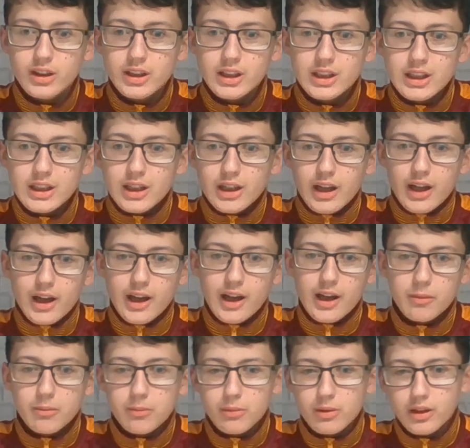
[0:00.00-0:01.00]
But
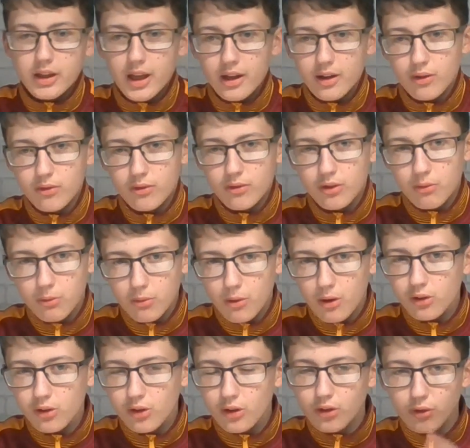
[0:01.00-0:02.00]
yeah, there wasn't
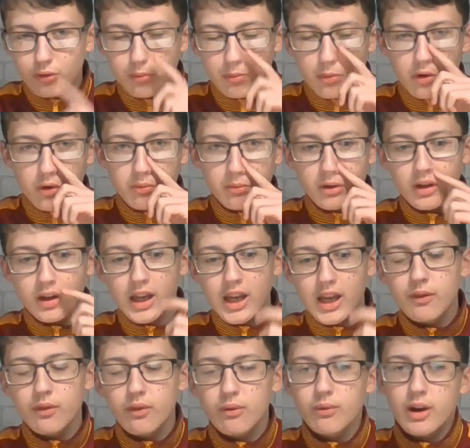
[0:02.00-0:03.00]
enough movement. Even
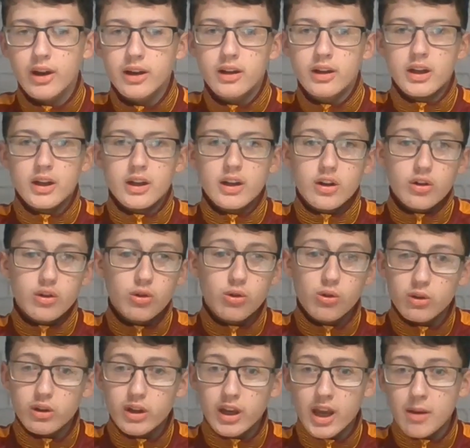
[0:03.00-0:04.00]
when Cook
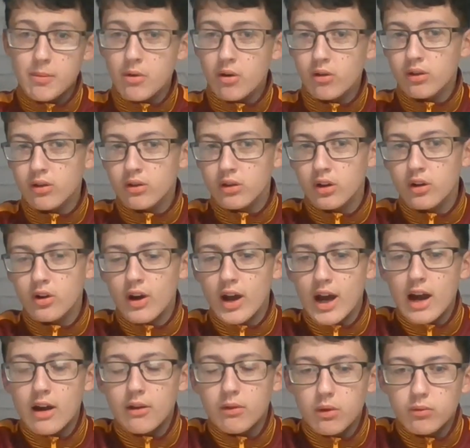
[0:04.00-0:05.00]
came on, you know, Howard
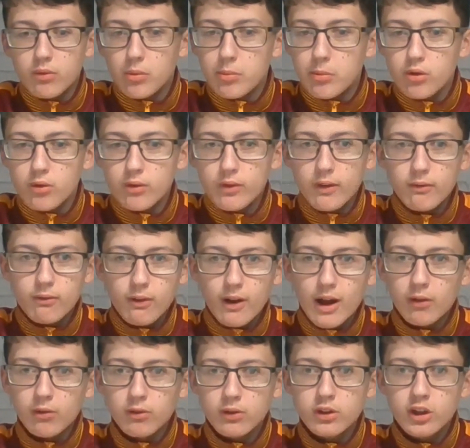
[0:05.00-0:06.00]
were moving round,
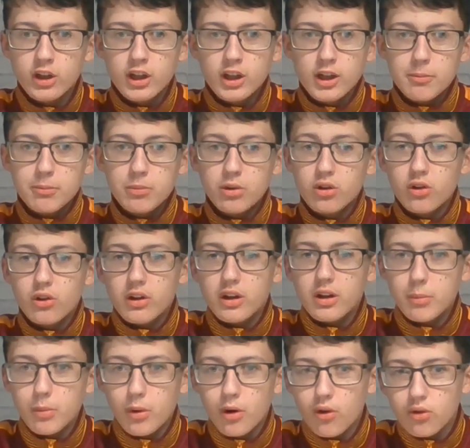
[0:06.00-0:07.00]
but not in the
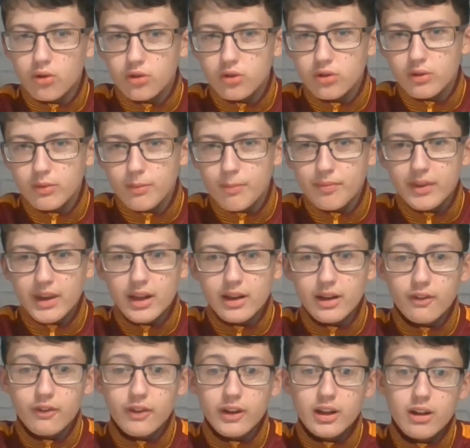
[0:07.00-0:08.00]
box. And I think
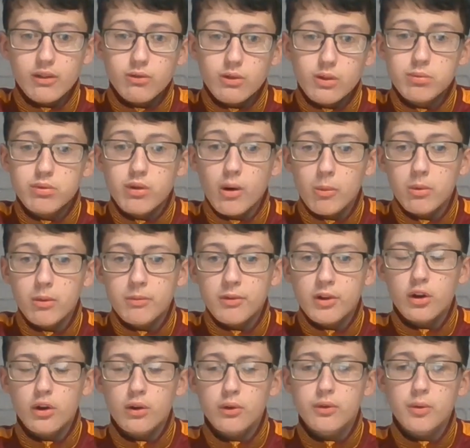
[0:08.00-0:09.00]
that was a problem. You know, if you're
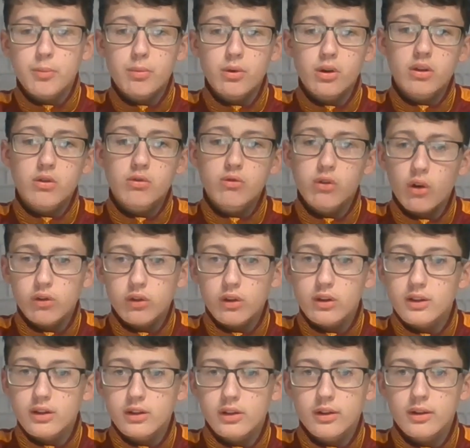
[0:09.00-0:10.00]
putting crosses into the
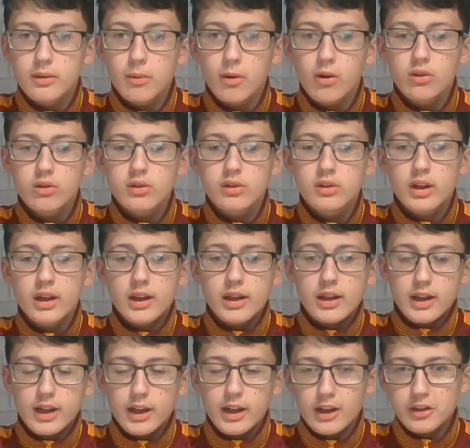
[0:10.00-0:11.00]
box, you
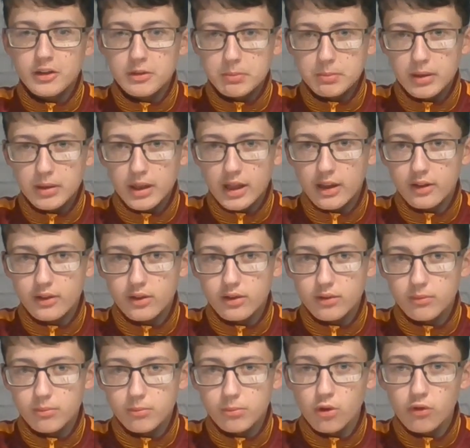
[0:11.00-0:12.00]
need players
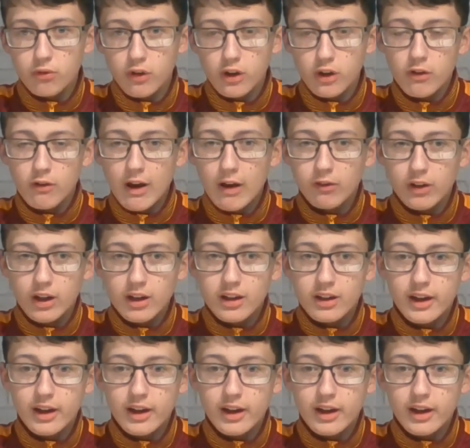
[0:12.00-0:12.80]
moving around in there.